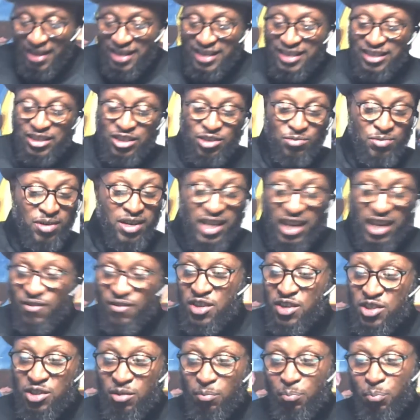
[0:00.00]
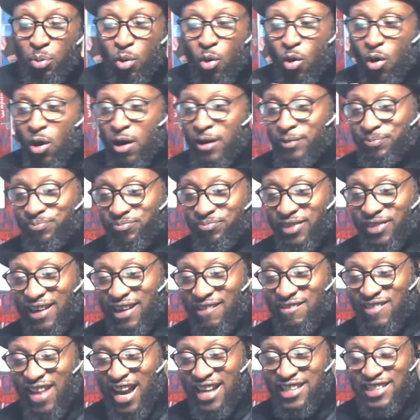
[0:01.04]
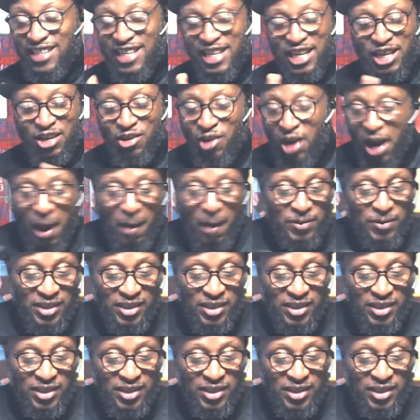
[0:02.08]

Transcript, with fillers: so we're gonna give this a pour. nineteen Crimes.